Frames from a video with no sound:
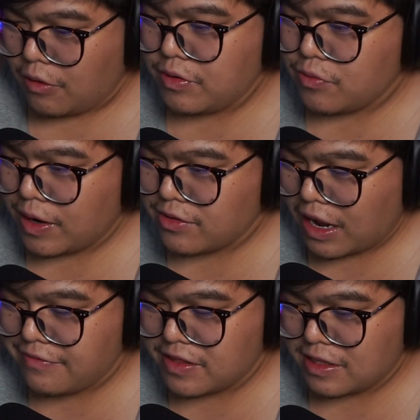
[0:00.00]
wonder why they're
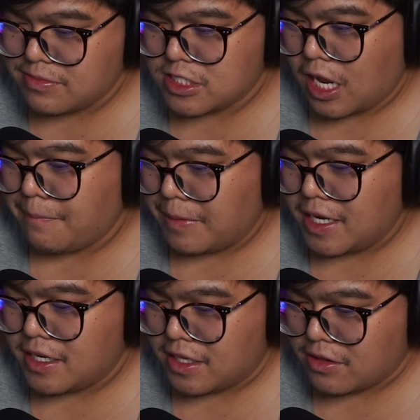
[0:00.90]
having them stop
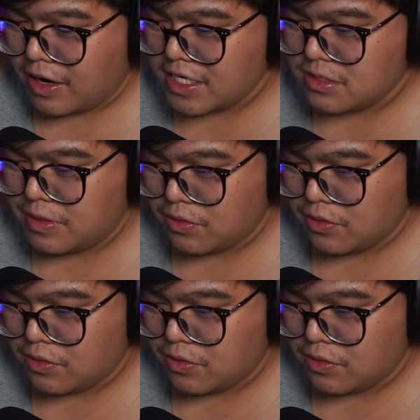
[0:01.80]
mating. There has to be a